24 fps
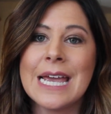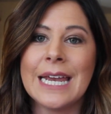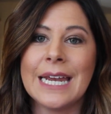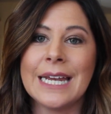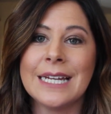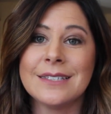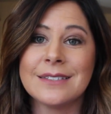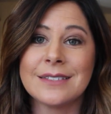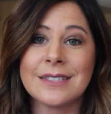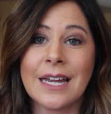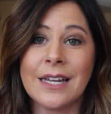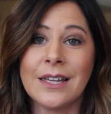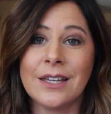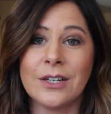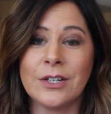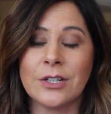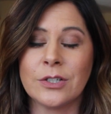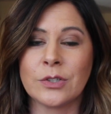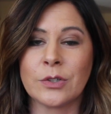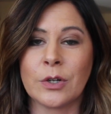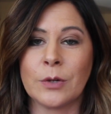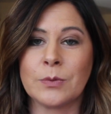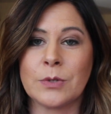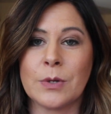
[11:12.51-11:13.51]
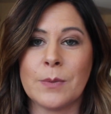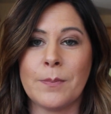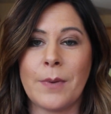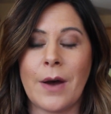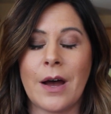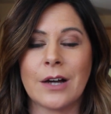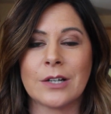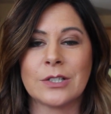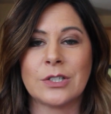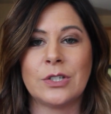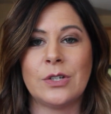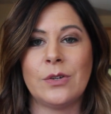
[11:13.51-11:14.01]
inside the description
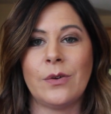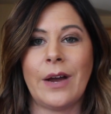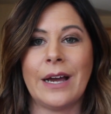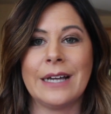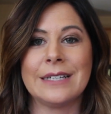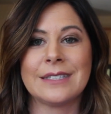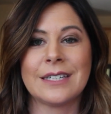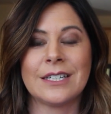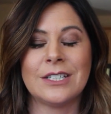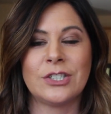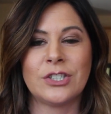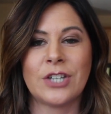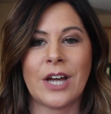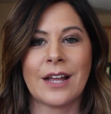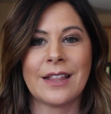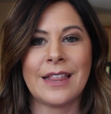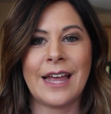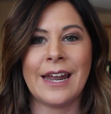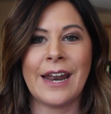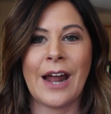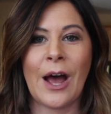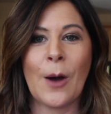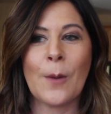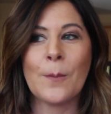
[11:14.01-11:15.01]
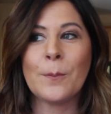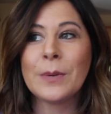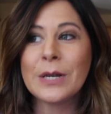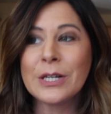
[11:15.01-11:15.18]
box so you guys can check that out.